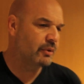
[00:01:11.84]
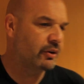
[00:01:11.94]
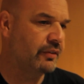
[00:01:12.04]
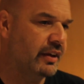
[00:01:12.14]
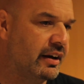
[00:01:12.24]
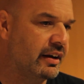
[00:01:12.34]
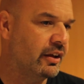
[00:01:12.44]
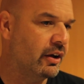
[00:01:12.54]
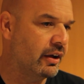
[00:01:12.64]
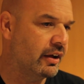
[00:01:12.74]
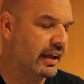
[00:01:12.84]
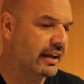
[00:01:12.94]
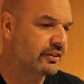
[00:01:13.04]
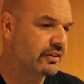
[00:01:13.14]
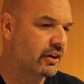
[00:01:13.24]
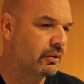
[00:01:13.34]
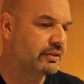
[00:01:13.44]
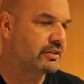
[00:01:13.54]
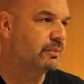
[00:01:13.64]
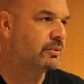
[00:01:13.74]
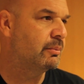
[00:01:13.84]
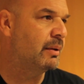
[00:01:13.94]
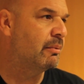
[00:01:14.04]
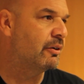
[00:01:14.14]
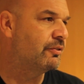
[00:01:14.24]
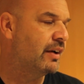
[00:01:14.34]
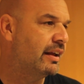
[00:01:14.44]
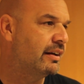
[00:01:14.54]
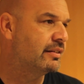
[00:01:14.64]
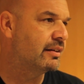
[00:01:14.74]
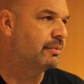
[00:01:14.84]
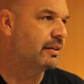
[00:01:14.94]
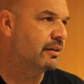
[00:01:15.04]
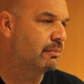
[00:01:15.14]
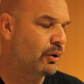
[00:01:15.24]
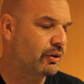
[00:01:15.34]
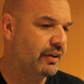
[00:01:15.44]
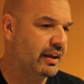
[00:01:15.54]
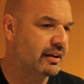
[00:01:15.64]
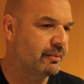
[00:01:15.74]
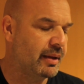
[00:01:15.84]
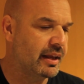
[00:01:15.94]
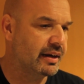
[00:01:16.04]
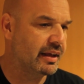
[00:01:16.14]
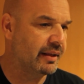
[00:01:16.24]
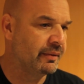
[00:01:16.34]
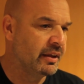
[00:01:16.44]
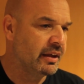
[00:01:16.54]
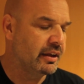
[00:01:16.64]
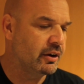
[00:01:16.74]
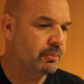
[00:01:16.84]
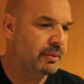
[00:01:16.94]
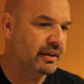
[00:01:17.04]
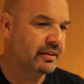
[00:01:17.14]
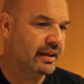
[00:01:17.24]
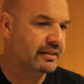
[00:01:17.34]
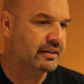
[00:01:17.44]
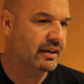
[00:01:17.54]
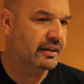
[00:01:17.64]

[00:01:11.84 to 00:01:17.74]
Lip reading: motivated. Anderson always seems to be able to find something to motivate him, and being that